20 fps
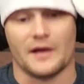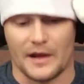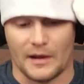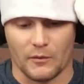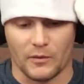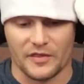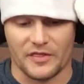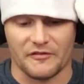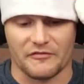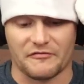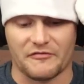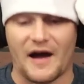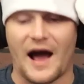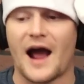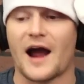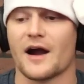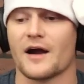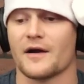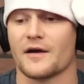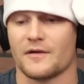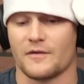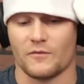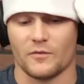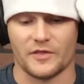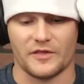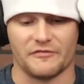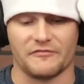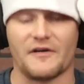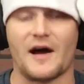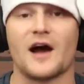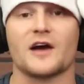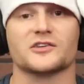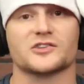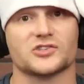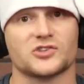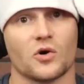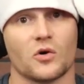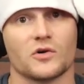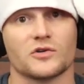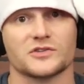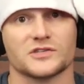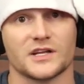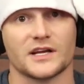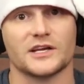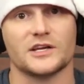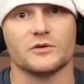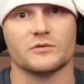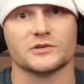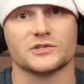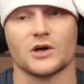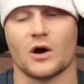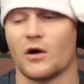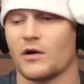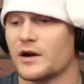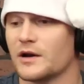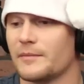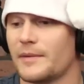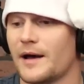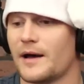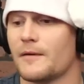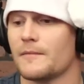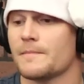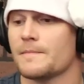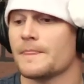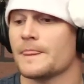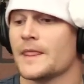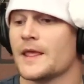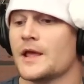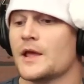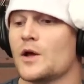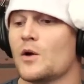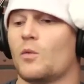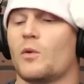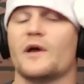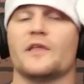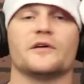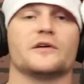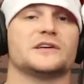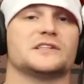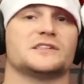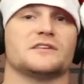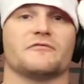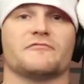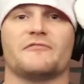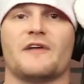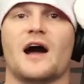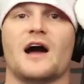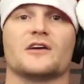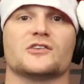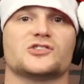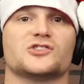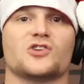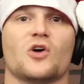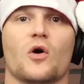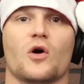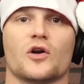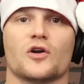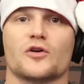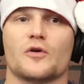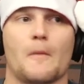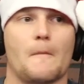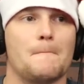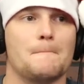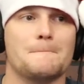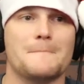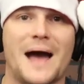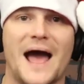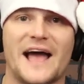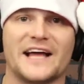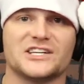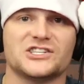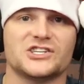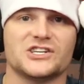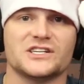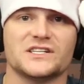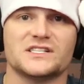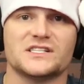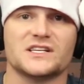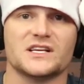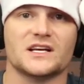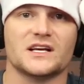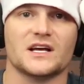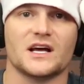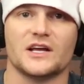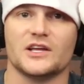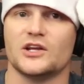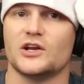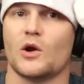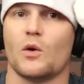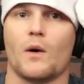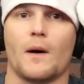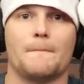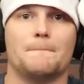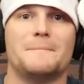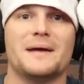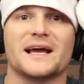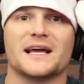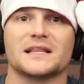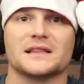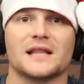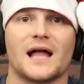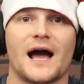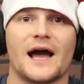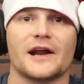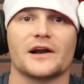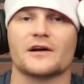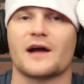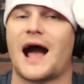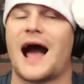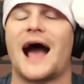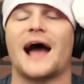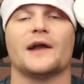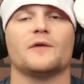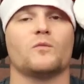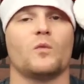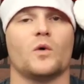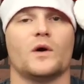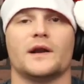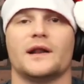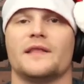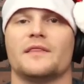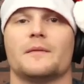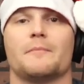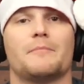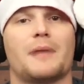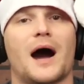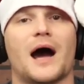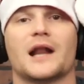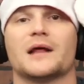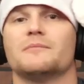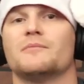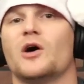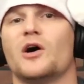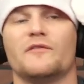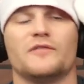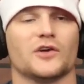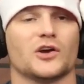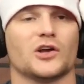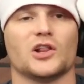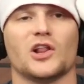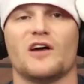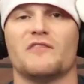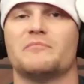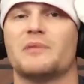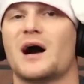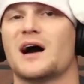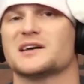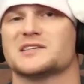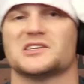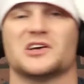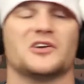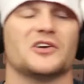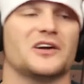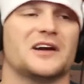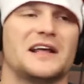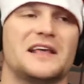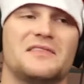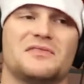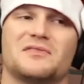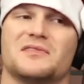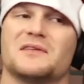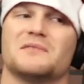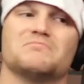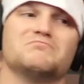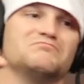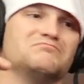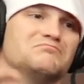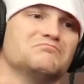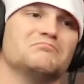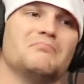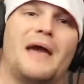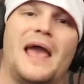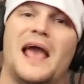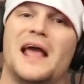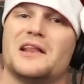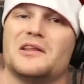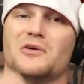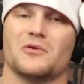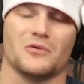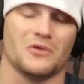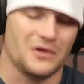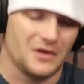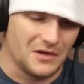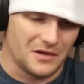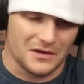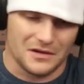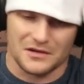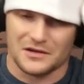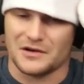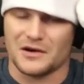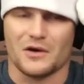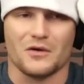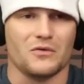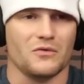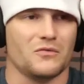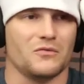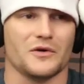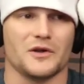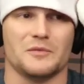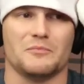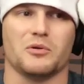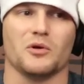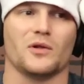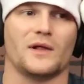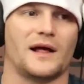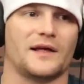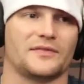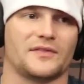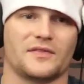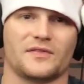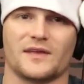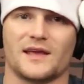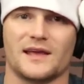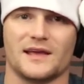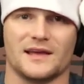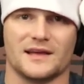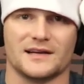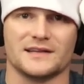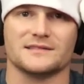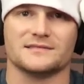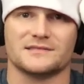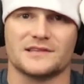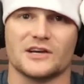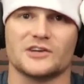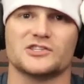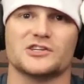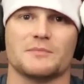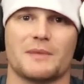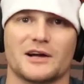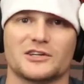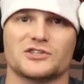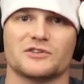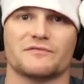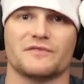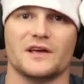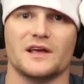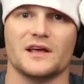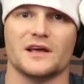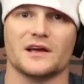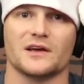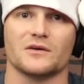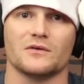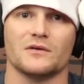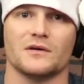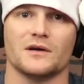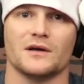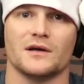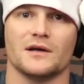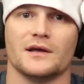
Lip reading: And with the fire, with the fire starters, like you were talking about, whether it's a fire starter, matches, you know, a Bic lighter, hide one in the bottom of your glove box underneath the manual, you know, where you pull out the thing and it tells you about your vehicle.